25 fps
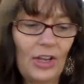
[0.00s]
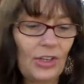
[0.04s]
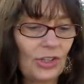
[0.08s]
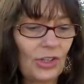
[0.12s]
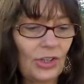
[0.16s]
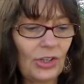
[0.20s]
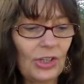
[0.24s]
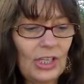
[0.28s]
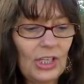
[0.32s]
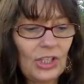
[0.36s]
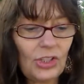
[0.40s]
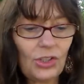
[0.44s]

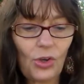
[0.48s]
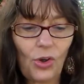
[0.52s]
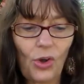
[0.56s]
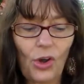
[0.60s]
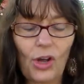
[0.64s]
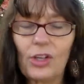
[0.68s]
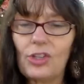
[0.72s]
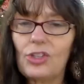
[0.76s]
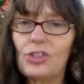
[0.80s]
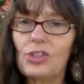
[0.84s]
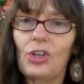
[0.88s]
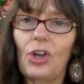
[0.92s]
So these
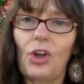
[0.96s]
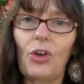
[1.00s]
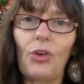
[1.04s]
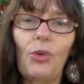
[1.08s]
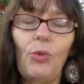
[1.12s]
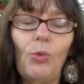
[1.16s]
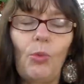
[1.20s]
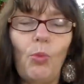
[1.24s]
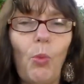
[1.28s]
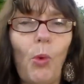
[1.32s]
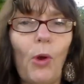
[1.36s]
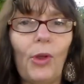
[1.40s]
cards go
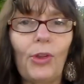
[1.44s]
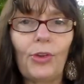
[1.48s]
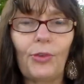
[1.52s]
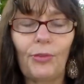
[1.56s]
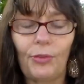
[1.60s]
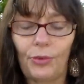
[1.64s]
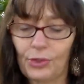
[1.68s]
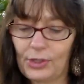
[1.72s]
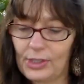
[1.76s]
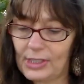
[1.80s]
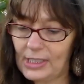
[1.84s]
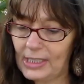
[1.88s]

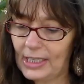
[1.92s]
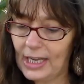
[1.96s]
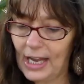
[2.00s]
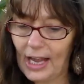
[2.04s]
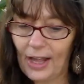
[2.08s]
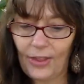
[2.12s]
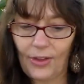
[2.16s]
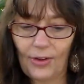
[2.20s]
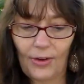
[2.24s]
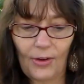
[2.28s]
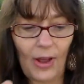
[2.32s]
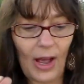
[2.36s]
wonderful
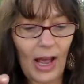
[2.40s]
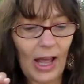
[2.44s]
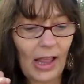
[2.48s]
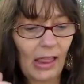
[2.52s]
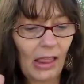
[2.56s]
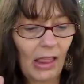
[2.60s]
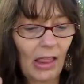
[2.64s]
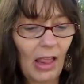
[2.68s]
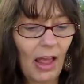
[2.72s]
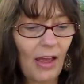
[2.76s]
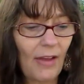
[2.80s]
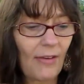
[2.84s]
together. I
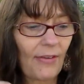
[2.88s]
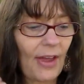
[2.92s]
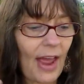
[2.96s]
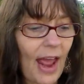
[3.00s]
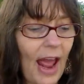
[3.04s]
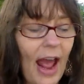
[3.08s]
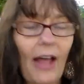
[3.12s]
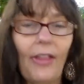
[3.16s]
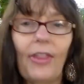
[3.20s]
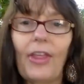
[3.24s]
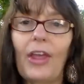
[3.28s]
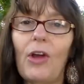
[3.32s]
love
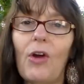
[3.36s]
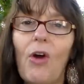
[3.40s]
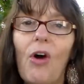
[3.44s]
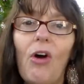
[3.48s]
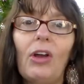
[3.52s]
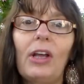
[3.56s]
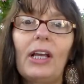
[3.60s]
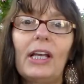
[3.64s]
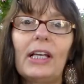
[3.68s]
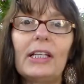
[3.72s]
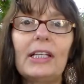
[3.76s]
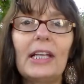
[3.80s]
how they
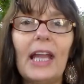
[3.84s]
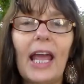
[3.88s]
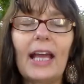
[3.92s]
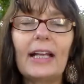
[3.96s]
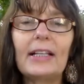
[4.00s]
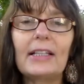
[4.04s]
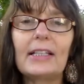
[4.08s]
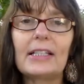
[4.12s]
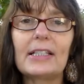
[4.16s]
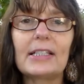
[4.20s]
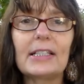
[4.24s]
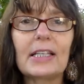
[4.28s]
all
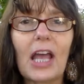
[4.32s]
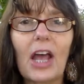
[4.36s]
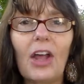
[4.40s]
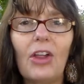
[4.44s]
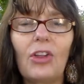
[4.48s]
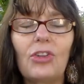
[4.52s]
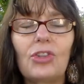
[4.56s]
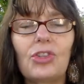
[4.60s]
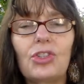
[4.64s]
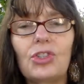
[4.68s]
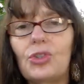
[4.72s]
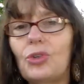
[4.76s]
connect and
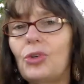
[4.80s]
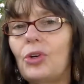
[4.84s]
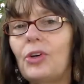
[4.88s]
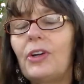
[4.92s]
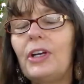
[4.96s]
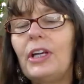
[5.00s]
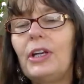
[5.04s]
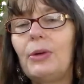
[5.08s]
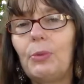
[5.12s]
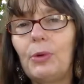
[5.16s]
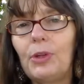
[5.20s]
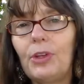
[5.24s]
tell a
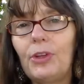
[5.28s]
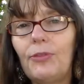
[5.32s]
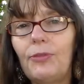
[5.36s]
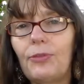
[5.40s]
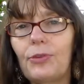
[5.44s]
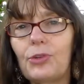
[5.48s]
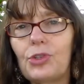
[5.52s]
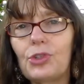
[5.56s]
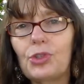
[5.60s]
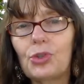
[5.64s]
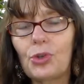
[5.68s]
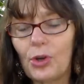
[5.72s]
story, a
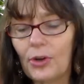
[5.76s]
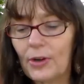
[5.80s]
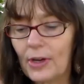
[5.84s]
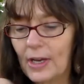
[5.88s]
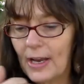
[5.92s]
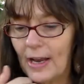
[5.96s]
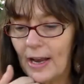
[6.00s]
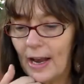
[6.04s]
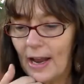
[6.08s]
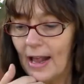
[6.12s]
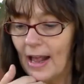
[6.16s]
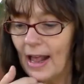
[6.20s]
wonderful
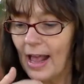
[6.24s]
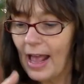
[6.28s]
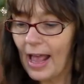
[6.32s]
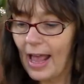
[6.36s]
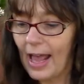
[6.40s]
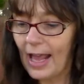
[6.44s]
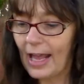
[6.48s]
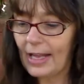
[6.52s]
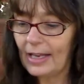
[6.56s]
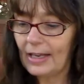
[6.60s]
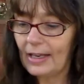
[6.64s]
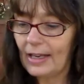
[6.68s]
story
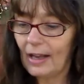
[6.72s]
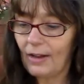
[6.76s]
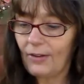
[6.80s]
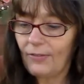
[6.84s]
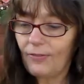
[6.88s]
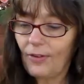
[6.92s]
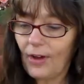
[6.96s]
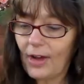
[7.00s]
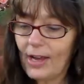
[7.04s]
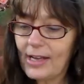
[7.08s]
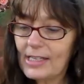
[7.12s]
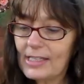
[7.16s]
and
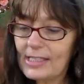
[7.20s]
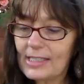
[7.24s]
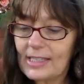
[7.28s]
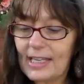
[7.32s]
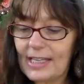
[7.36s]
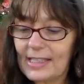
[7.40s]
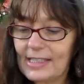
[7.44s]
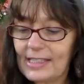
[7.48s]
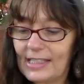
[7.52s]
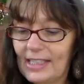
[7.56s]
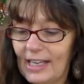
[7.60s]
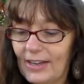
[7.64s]
advice
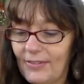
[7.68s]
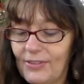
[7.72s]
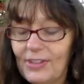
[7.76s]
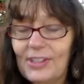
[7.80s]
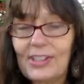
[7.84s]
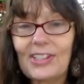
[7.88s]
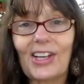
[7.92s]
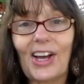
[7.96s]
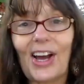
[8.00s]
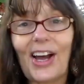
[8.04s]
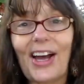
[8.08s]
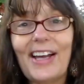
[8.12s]
that's
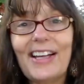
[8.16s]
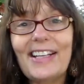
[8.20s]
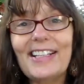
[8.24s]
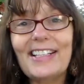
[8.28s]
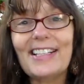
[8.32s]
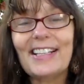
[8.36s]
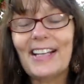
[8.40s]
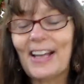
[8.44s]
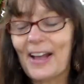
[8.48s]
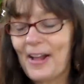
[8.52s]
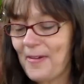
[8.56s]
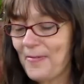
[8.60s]
given to
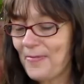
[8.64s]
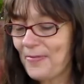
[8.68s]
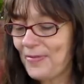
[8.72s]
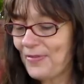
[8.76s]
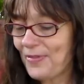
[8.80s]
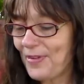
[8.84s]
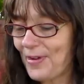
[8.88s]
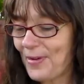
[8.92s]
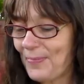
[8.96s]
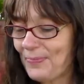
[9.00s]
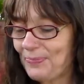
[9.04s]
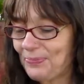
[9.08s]
us
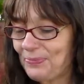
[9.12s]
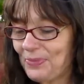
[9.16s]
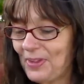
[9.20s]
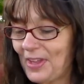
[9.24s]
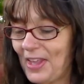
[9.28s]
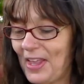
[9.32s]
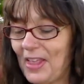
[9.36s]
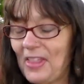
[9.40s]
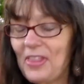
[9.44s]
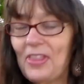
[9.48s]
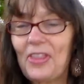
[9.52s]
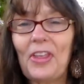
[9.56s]
from
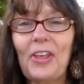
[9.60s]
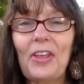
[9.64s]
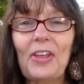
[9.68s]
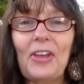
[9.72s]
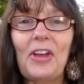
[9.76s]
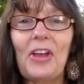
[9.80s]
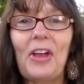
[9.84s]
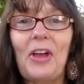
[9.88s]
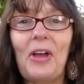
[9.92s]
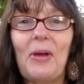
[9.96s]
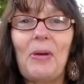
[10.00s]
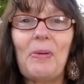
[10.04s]
the
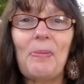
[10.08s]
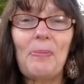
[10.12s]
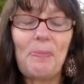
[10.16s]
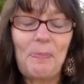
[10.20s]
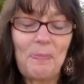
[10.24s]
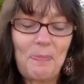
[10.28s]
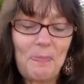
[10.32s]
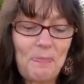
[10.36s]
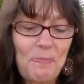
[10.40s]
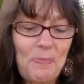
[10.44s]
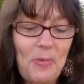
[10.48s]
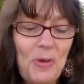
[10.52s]

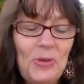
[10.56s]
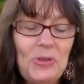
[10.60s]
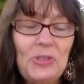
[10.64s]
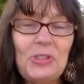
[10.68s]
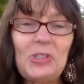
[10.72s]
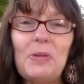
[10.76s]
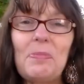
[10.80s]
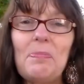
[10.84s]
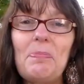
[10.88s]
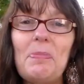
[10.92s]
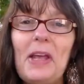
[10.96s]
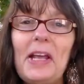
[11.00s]

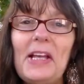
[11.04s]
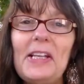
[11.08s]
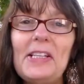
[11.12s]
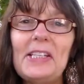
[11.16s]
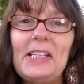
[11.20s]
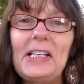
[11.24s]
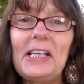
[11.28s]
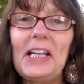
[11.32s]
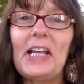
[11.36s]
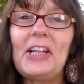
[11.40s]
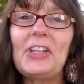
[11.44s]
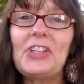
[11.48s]
most
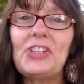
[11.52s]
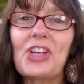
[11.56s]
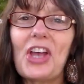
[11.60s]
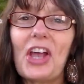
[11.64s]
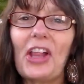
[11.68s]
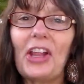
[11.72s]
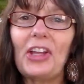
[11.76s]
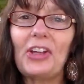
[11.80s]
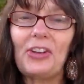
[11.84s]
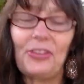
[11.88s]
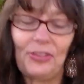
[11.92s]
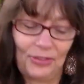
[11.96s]
amazing
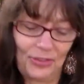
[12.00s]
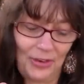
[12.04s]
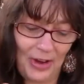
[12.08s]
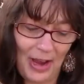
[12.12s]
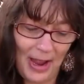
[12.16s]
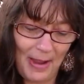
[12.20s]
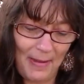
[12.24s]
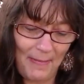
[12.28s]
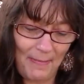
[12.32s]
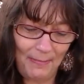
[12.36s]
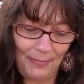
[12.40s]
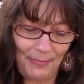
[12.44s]
angelic
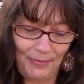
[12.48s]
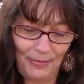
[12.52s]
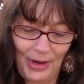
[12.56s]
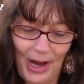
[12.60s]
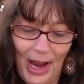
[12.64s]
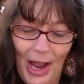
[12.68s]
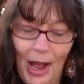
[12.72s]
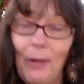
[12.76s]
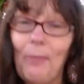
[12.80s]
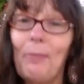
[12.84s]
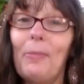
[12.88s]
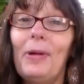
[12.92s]

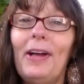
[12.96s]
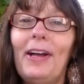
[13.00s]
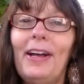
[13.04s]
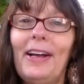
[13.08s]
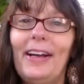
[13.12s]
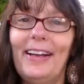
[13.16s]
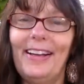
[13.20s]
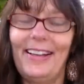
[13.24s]
realm.